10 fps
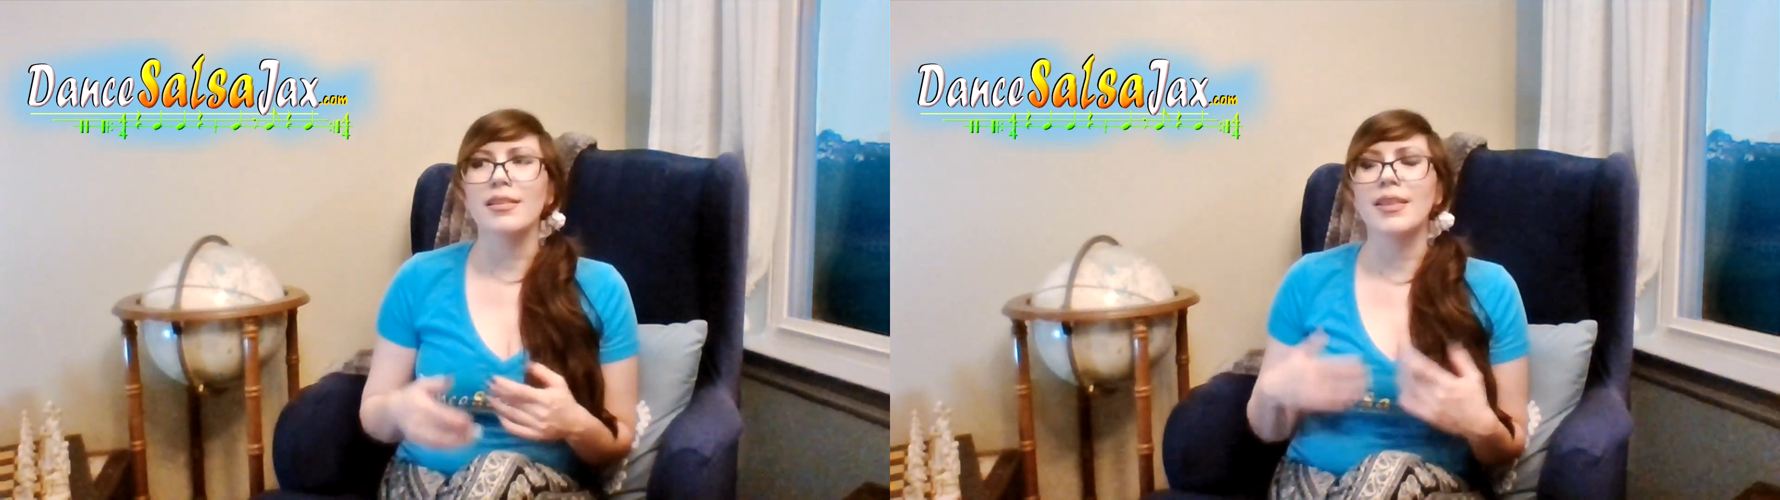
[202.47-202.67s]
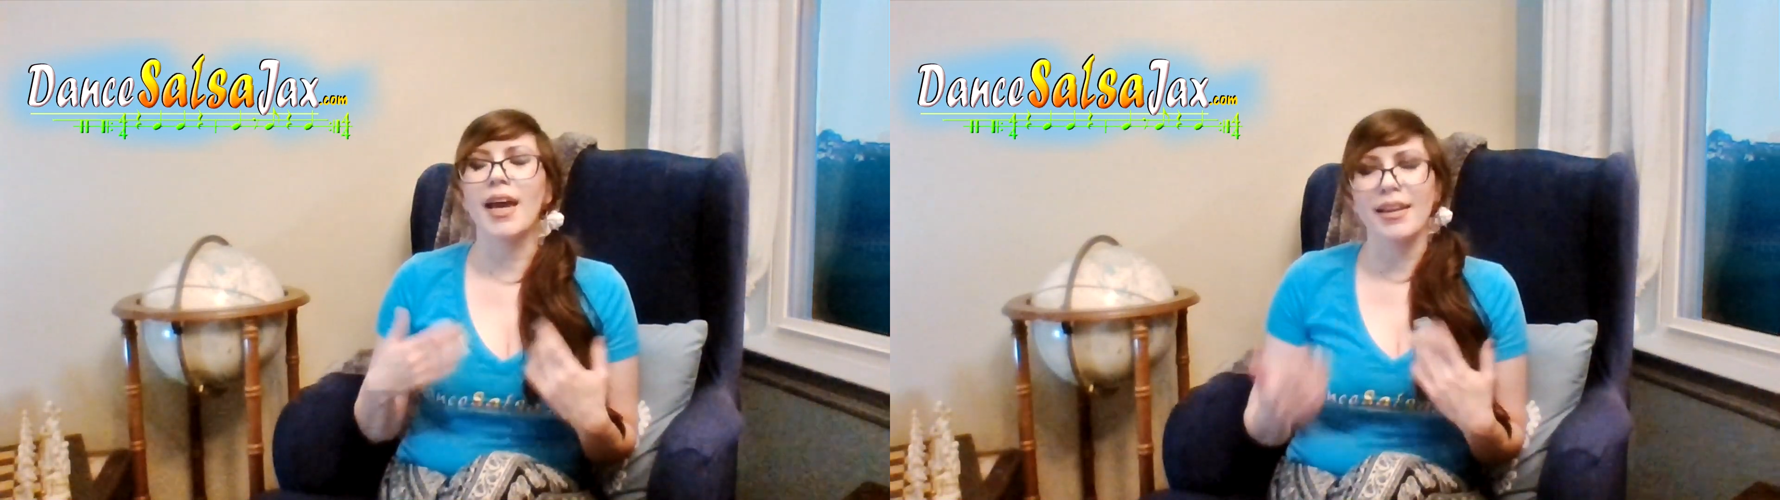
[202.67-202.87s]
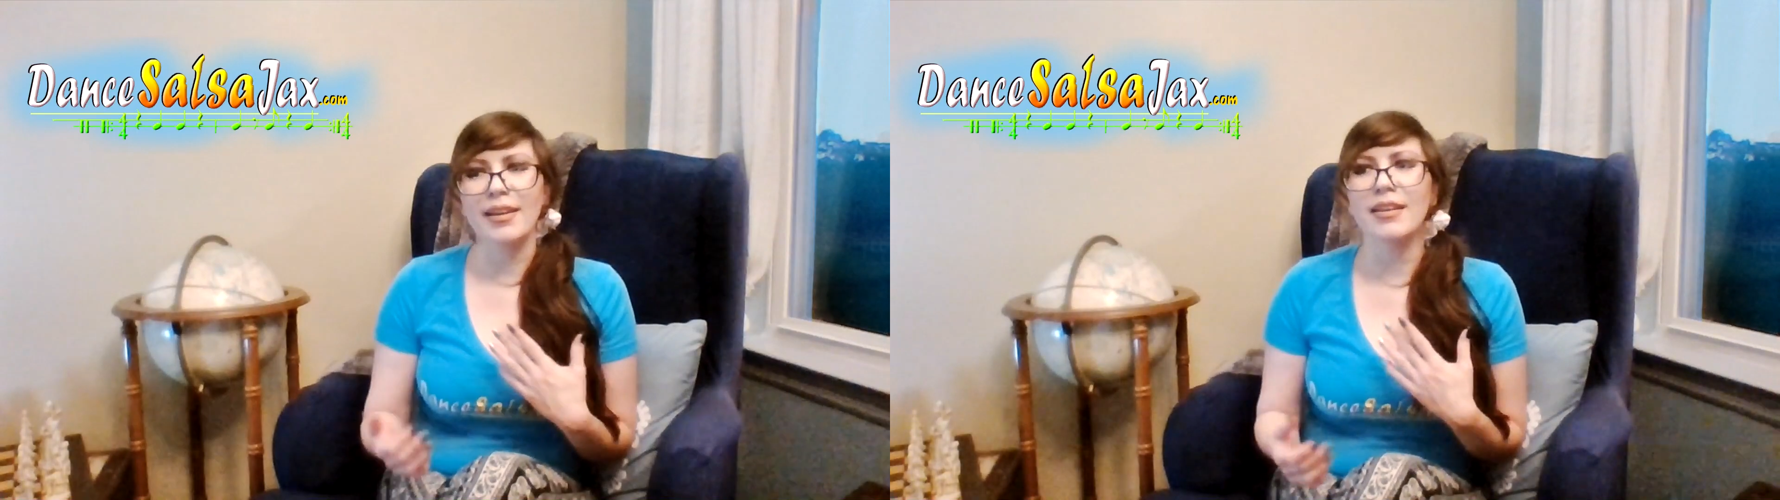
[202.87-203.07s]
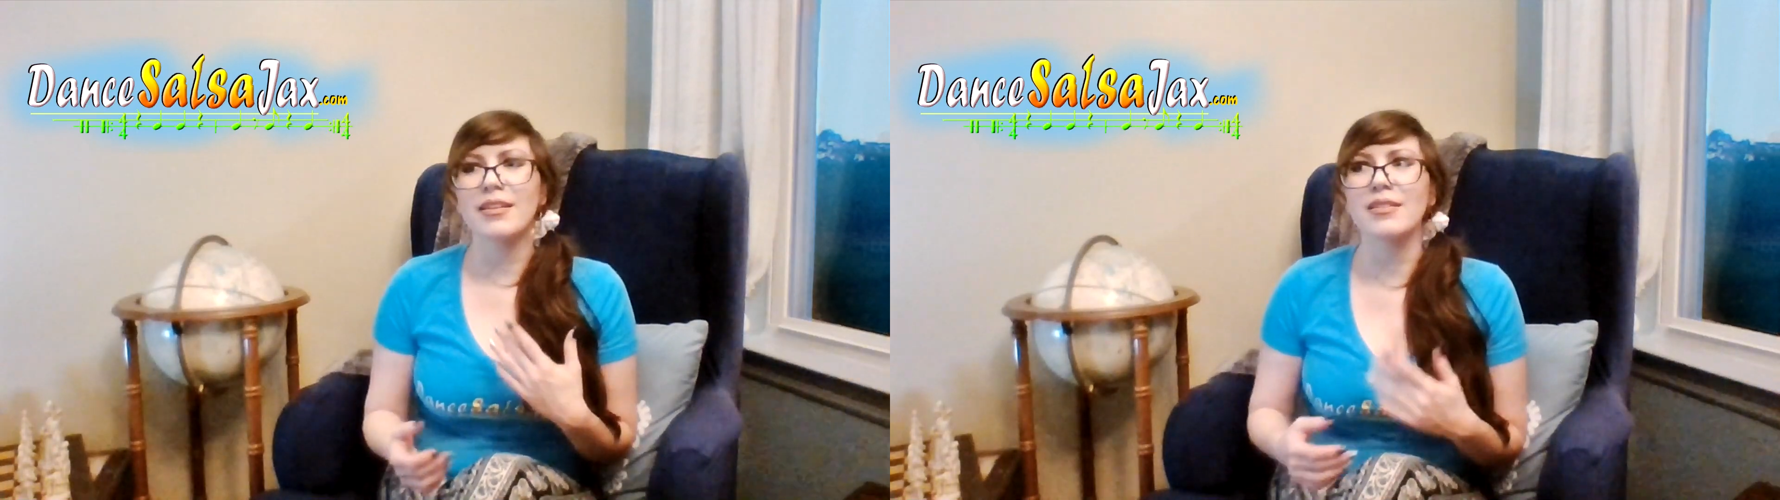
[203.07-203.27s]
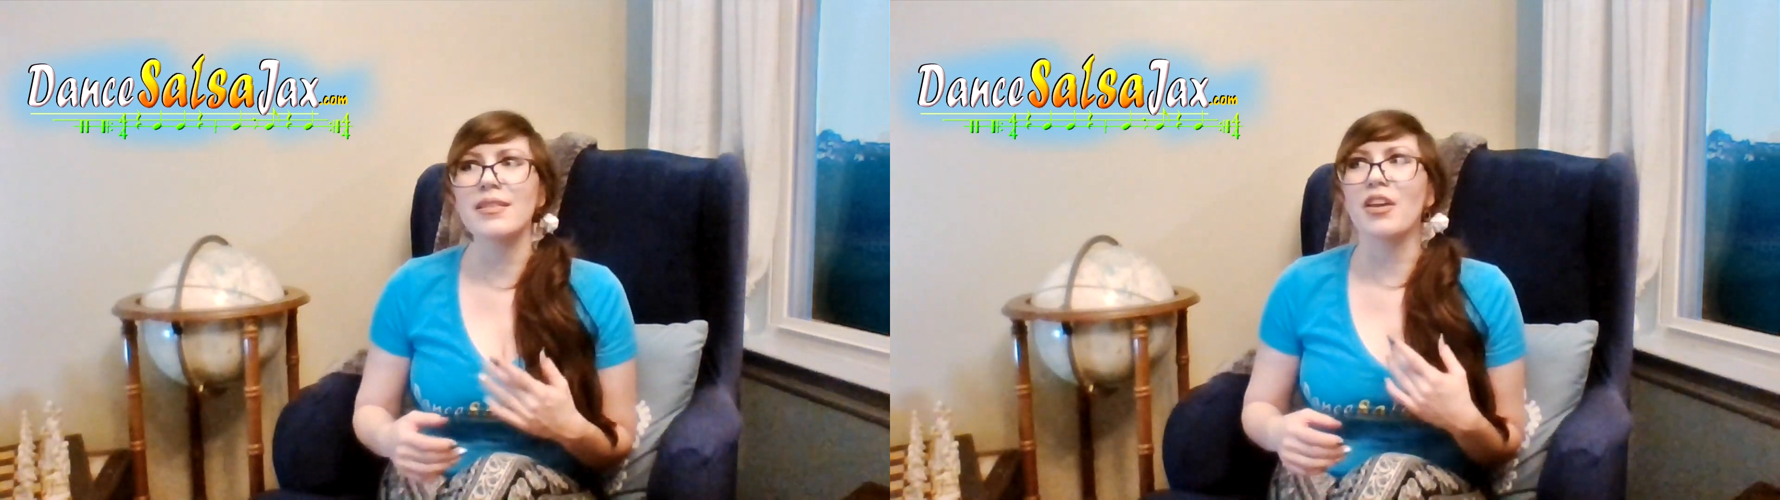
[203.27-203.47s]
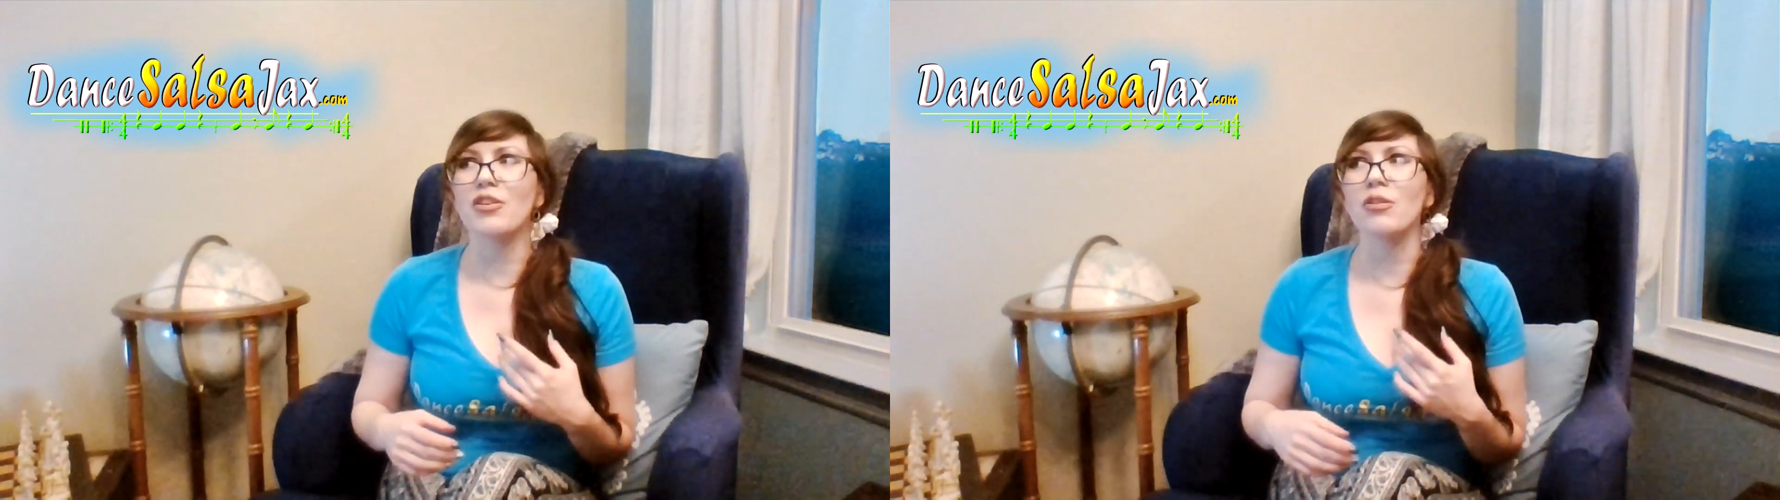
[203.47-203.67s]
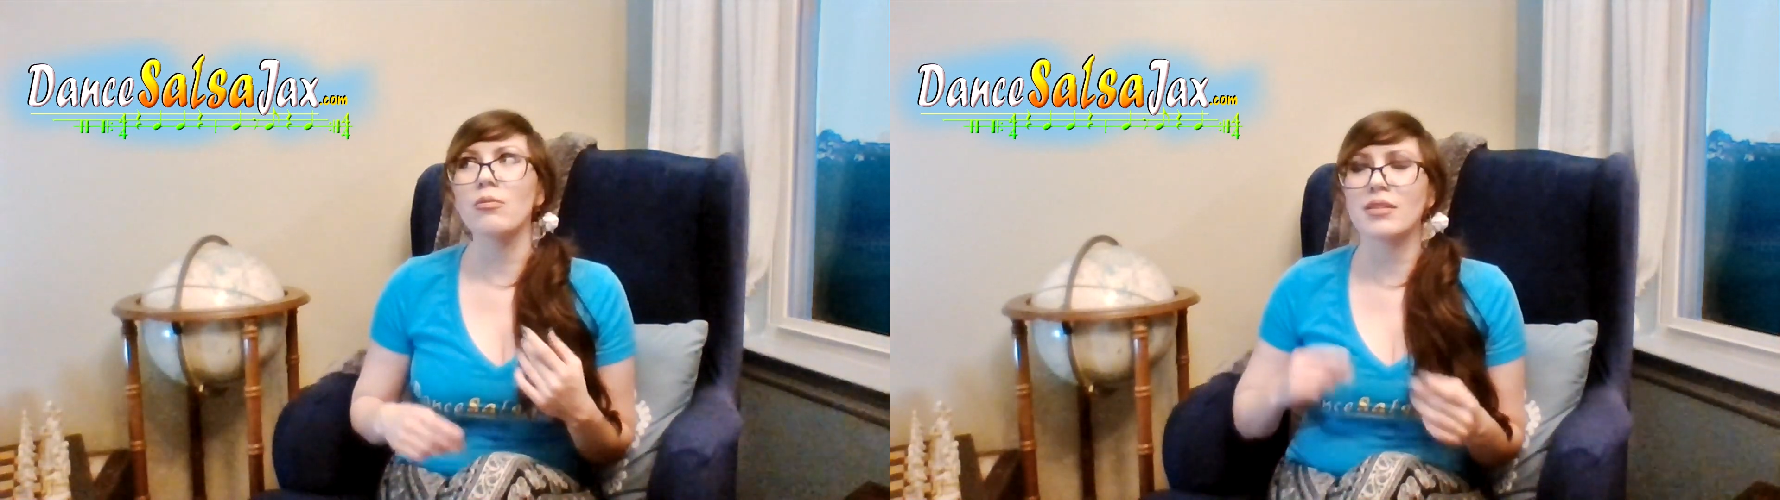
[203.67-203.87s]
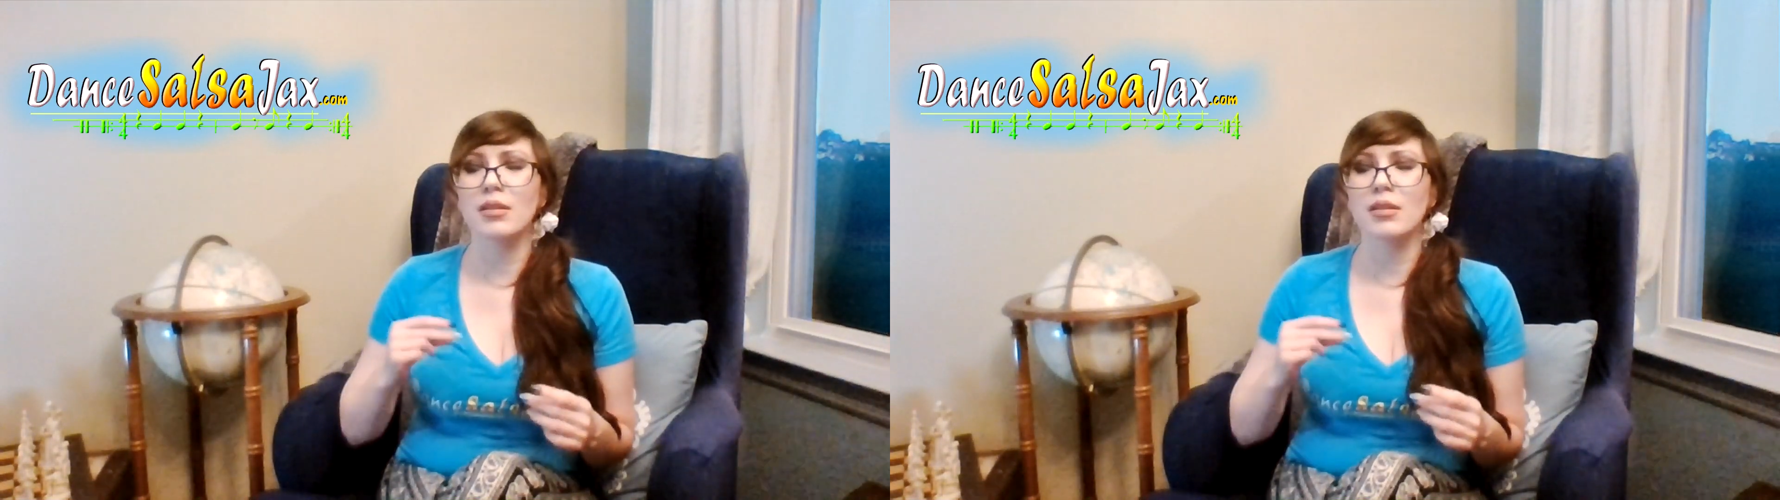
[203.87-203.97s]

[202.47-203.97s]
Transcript: The idea is that you want